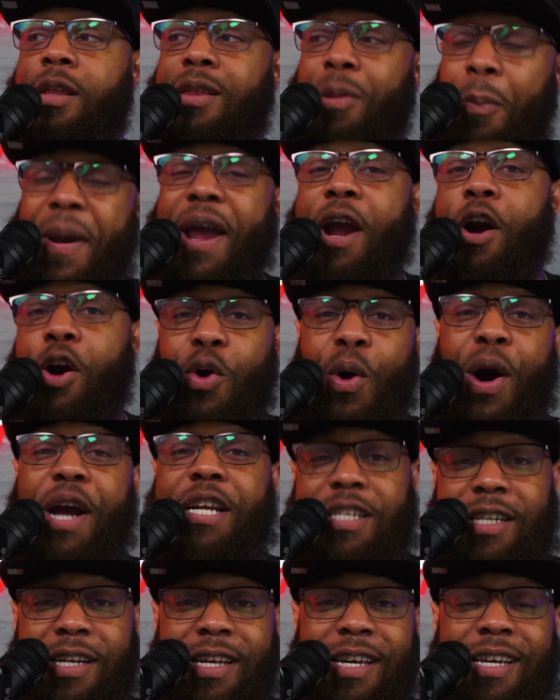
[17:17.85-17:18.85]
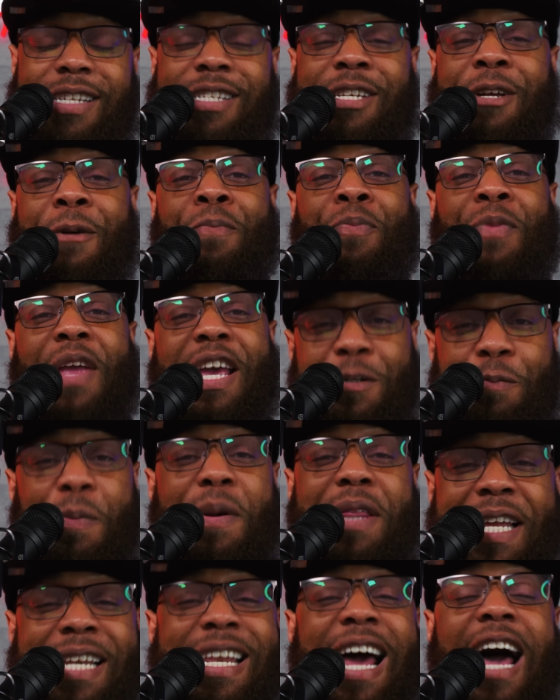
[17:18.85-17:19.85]
The bigger question is is
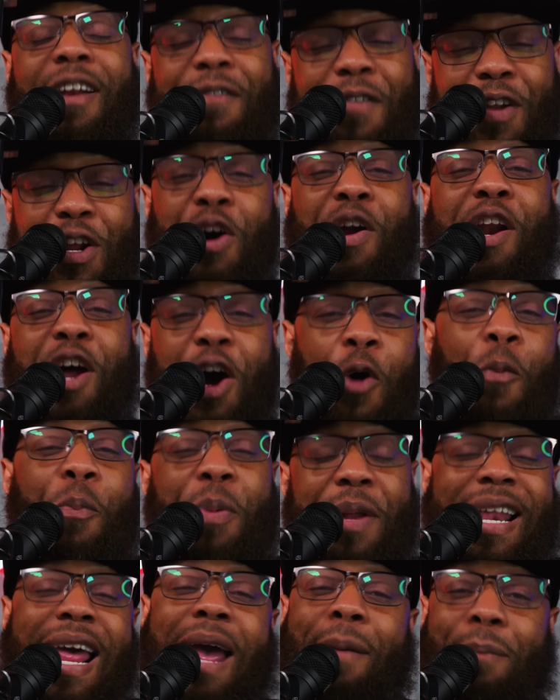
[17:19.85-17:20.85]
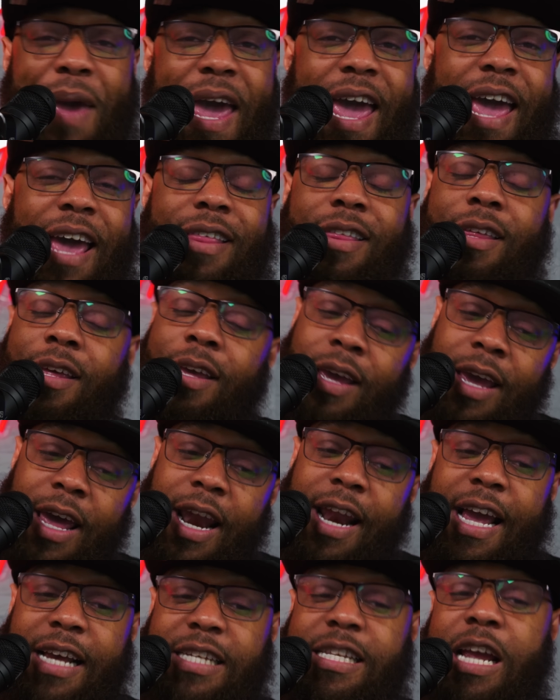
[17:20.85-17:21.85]
Billy Donovan going to open that path?
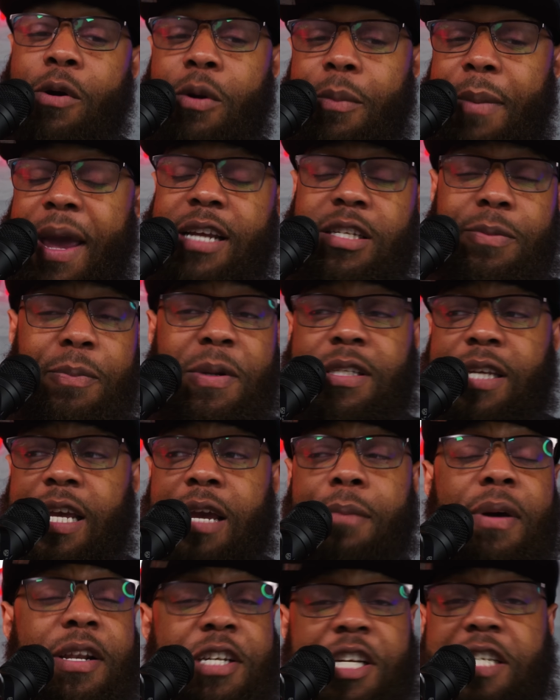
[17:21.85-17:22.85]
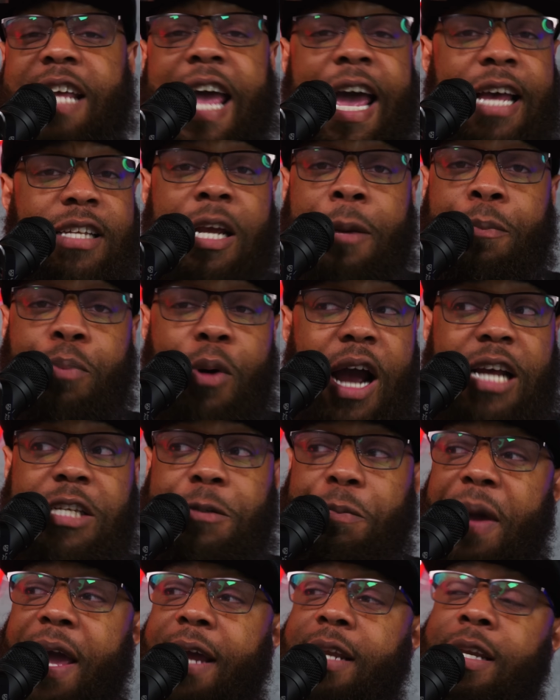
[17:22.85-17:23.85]
And I guess that remains to be seen, but just as a
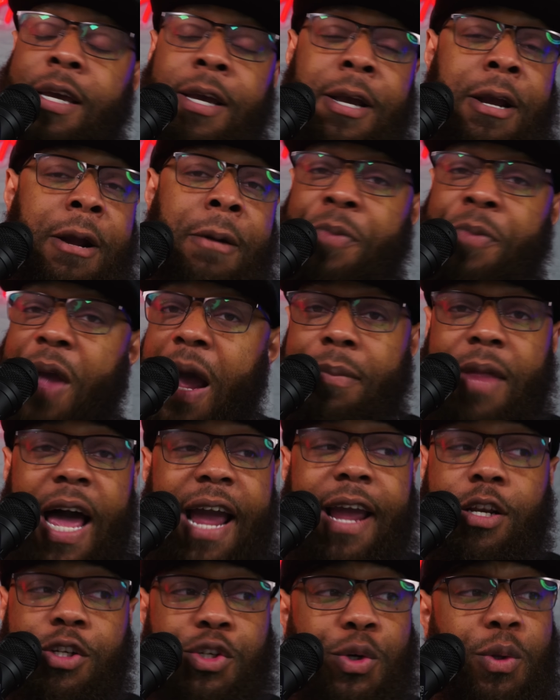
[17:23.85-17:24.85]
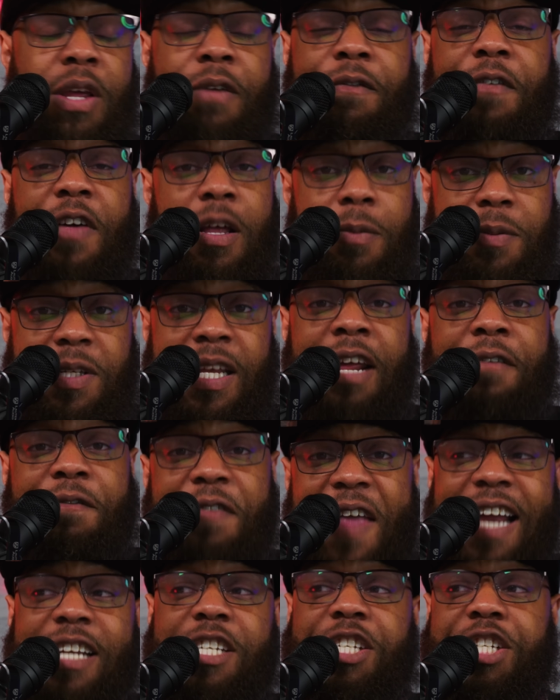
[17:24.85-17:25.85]
prospect, I'm liking Julian Phillips. And
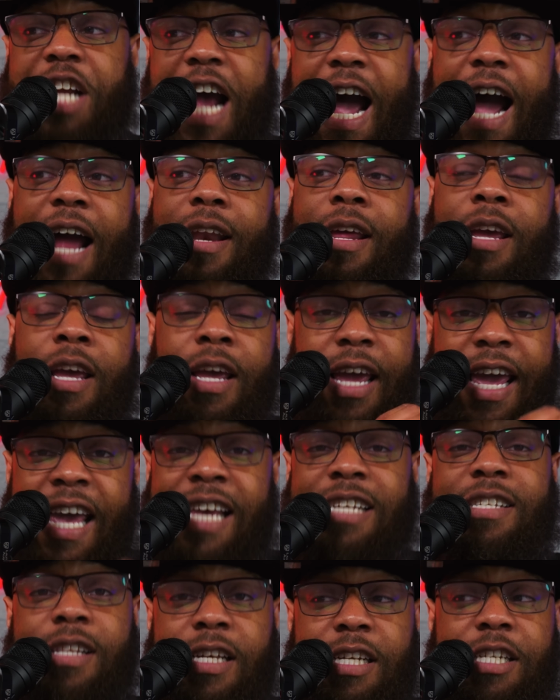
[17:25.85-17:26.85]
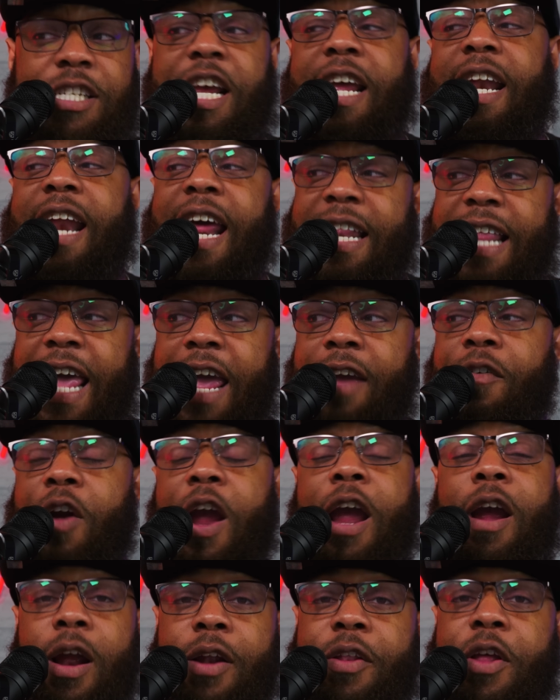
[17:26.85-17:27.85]
if that shot is legit and they
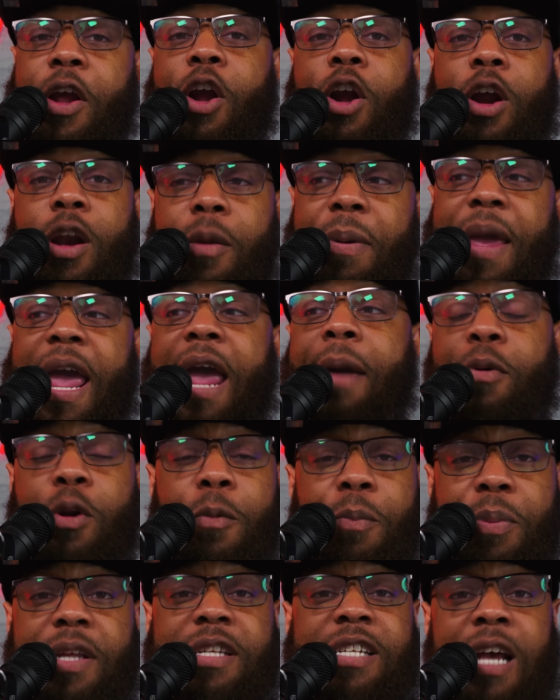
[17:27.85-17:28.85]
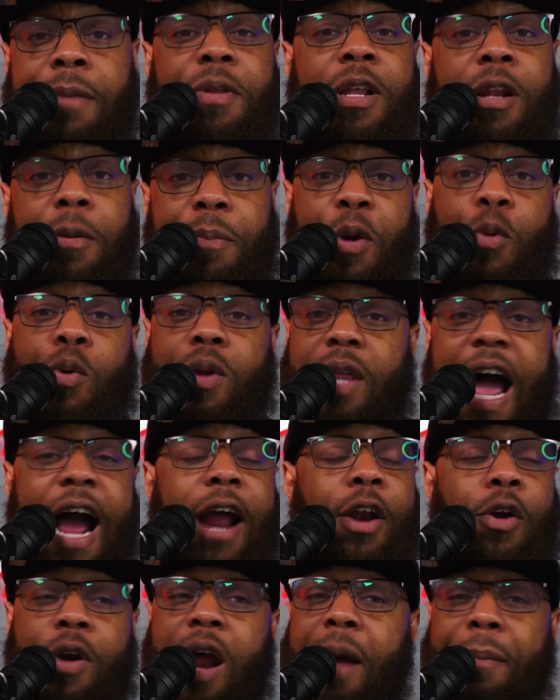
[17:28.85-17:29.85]
and they're going to be able to beat something to be
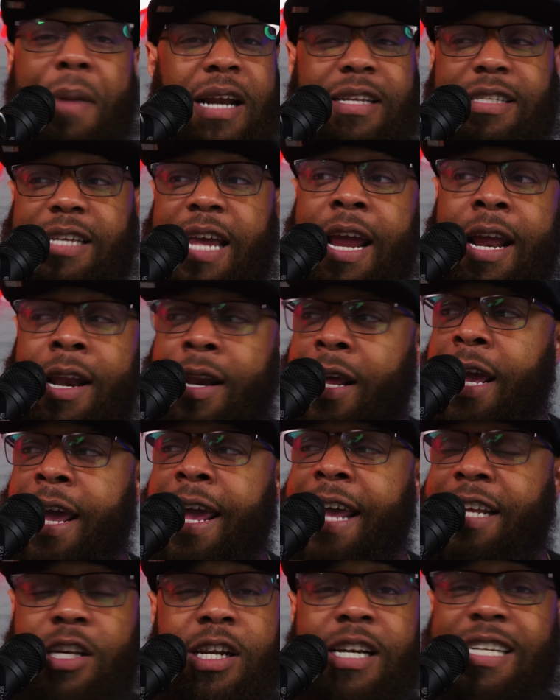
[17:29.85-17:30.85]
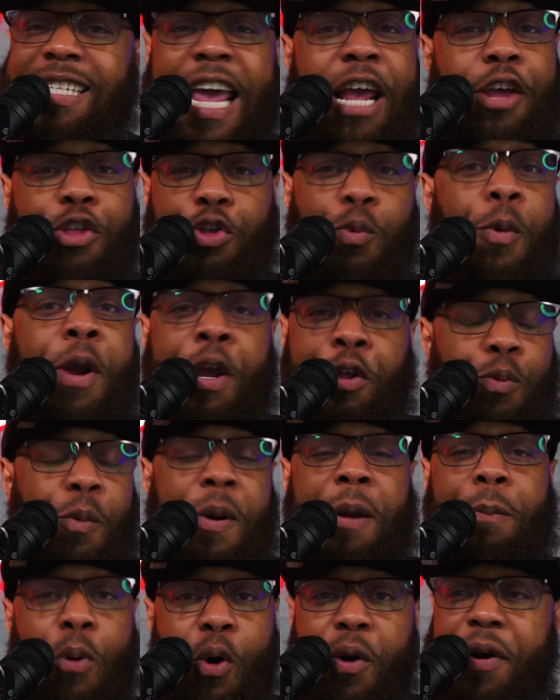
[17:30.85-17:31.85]
relied on. I'm not saying he's going to take three
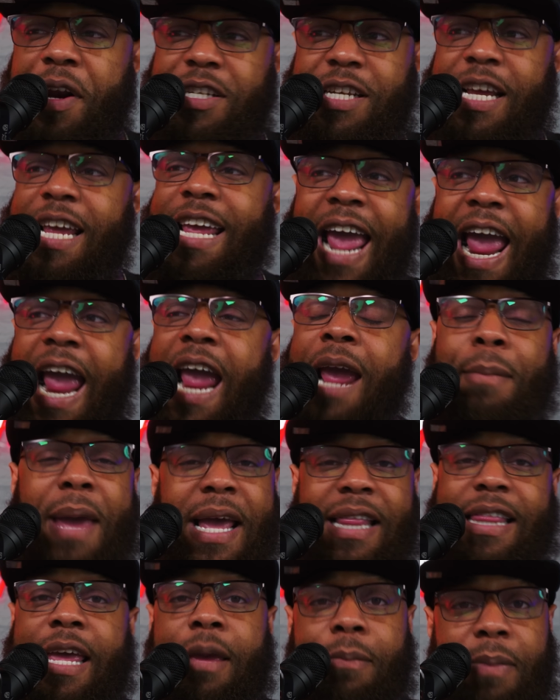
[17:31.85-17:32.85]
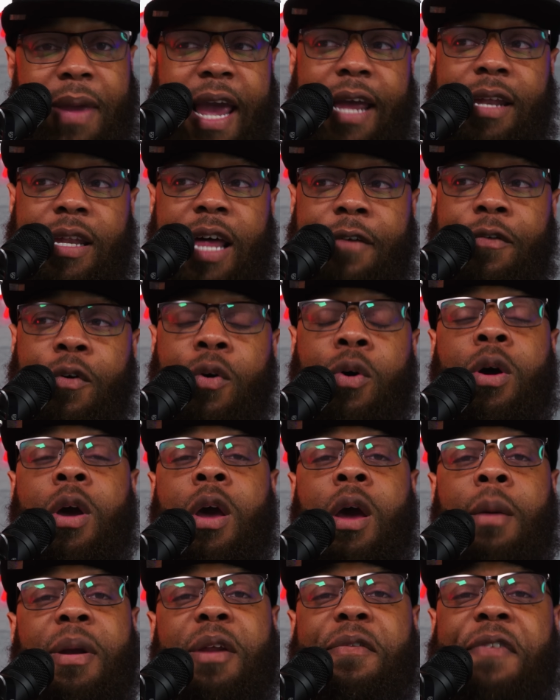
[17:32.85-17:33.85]
three pointers a game at the NBA level,
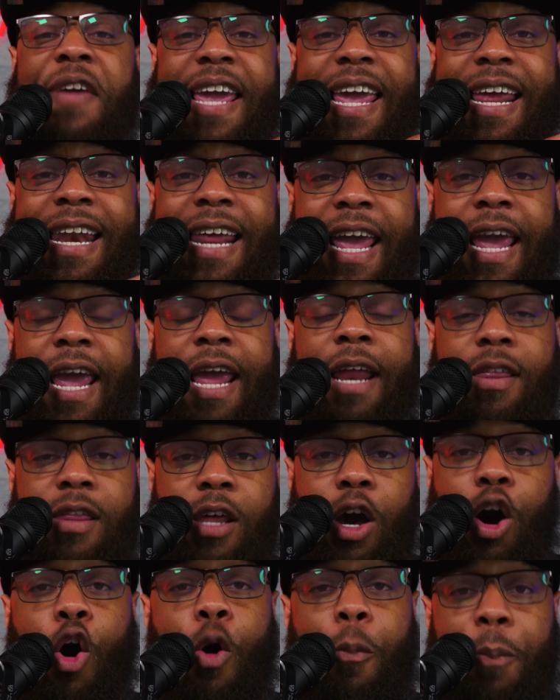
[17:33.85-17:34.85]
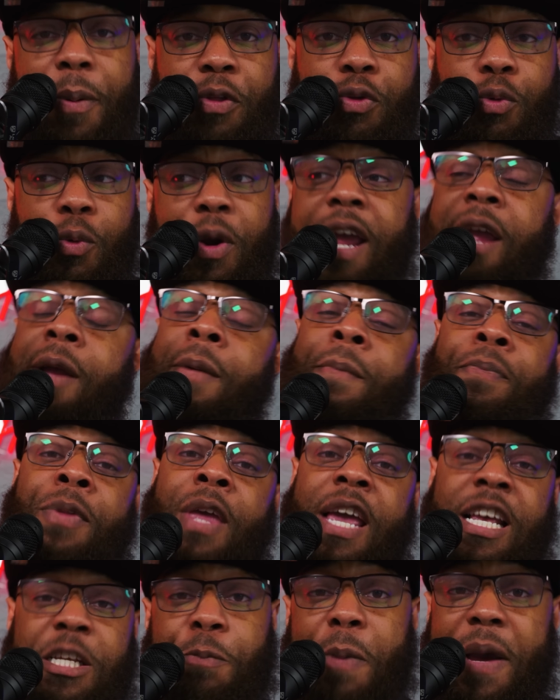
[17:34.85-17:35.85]
but if he can hit the open three,
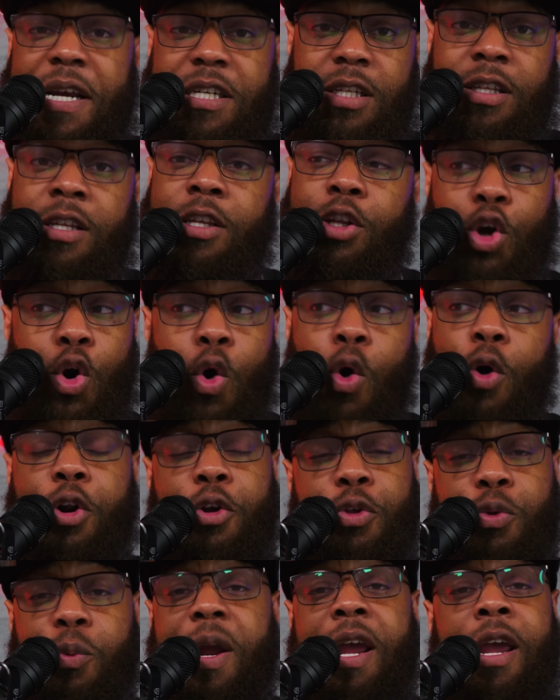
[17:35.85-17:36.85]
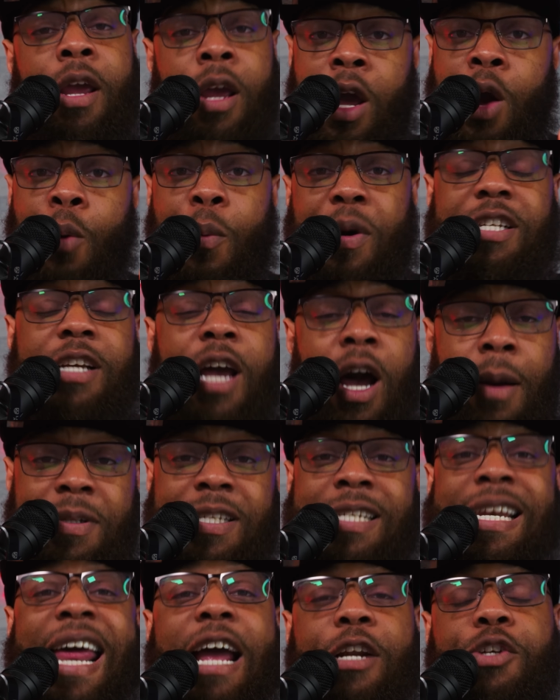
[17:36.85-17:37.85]
especially the corner three, which
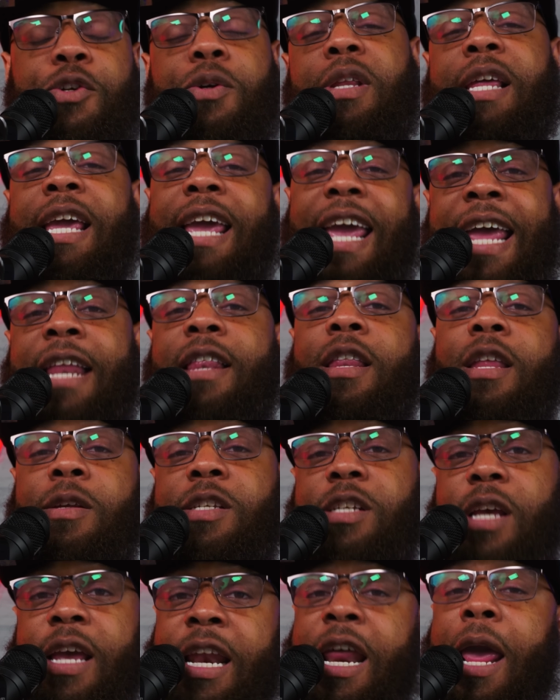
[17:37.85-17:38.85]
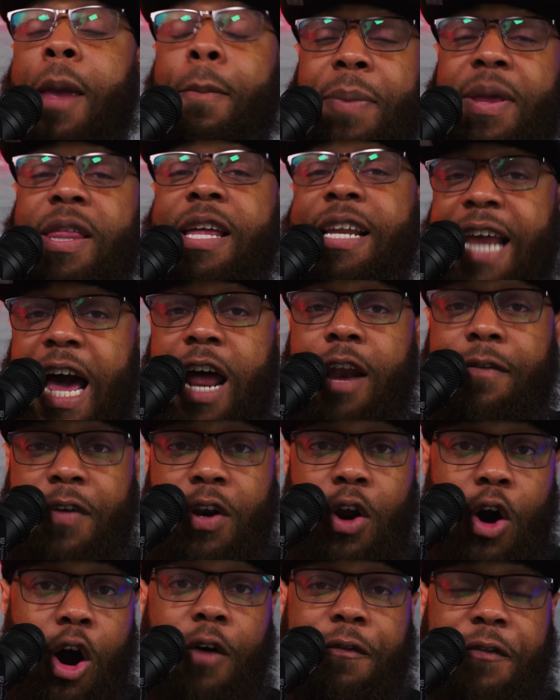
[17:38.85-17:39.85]
comes naturally in this in a Billy
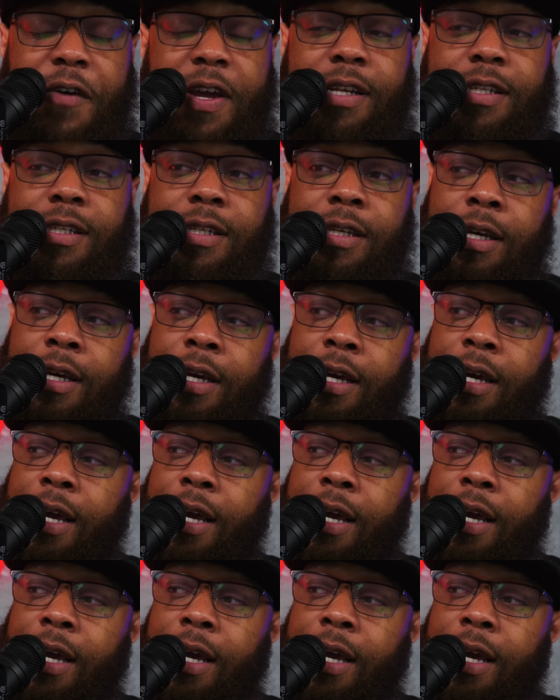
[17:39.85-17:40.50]
Donovan offense.